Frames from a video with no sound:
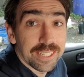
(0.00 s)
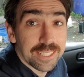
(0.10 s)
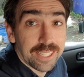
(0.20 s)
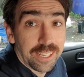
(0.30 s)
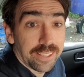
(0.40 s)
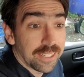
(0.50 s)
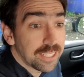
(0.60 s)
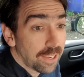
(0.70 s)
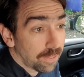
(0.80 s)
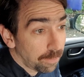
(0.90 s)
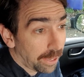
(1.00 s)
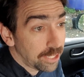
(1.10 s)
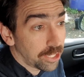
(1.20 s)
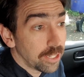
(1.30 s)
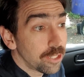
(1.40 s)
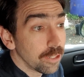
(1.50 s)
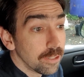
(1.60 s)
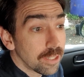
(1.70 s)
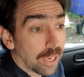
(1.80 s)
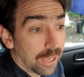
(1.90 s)
us that it's having major
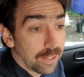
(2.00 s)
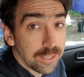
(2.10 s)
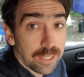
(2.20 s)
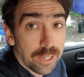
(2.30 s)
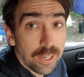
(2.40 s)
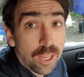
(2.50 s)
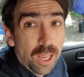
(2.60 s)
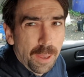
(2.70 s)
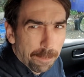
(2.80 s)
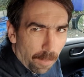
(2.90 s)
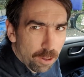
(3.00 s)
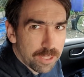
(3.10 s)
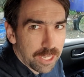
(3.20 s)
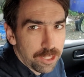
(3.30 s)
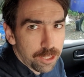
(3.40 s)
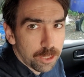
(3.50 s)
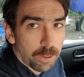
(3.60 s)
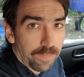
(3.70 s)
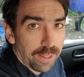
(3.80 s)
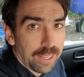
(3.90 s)
issues, and uh, most issues
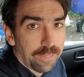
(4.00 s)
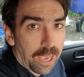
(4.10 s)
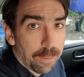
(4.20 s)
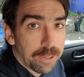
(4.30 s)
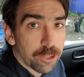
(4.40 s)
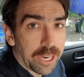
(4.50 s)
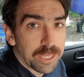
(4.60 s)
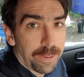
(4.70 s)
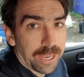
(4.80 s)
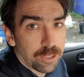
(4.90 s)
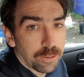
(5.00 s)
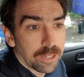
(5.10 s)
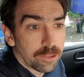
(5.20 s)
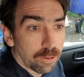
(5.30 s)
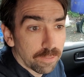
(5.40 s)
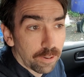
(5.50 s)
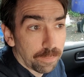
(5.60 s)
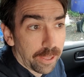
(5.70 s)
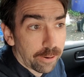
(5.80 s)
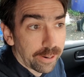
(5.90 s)
with the Leaf can be traced back to a twelve volt
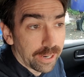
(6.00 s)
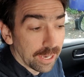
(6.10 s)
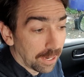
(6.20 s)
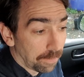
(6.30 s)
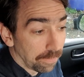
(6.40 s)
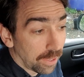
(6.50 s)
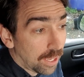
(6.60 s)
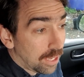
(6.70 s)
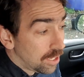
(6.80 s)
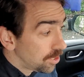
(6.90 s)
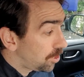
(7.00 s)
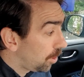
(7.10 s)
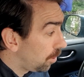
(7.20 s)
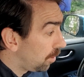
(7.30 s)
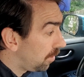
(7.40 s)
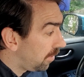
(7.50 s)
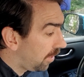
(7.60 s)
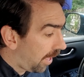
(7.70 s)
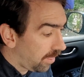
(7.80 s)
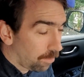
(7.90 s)
battery. Um, so
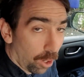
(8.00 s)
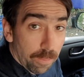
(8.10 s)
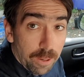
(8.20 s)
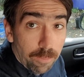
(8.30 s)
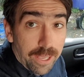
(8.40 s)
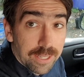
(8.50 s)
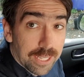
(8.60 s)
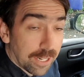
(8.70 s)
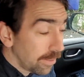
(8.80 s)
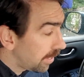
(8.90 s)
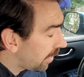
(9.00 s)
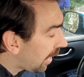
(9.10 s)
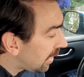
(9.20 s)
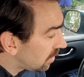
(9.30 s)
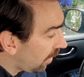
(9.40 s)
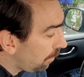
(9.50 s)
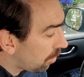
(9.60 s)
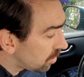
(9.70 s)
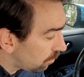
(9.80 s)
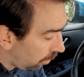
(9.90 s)
at the moment we can tell that the car's flat
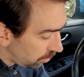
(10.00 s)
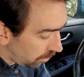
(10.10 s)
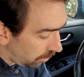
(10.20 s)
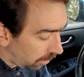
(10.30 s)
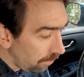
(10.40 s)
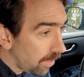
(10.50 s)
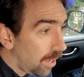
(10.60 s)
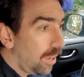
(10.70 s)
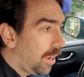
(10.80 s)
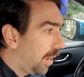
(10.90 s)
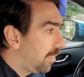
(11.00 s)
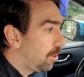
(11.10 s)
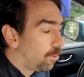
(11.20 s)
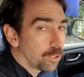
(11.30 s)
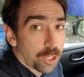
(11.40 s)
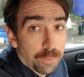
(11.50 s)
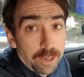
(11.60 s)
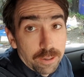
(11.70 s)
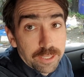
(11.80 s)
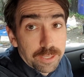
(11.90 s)
because it won't turn on, and then also
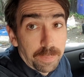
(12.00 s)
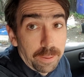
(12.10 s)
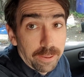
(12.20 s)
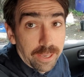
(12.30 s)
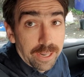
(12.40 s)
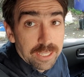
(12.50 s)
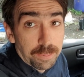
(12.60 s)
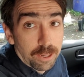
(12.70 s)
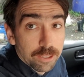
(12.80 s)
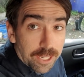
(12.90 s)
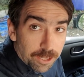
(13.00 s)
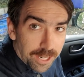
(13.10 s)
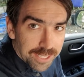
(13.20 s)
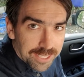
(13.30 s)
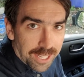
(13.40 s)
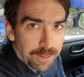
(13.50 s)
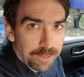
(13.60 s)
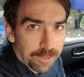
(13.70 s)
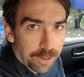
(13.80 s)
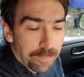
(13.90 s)
because it's beeping at us because I tried to start it
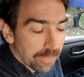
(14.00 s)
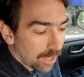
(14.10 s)
before.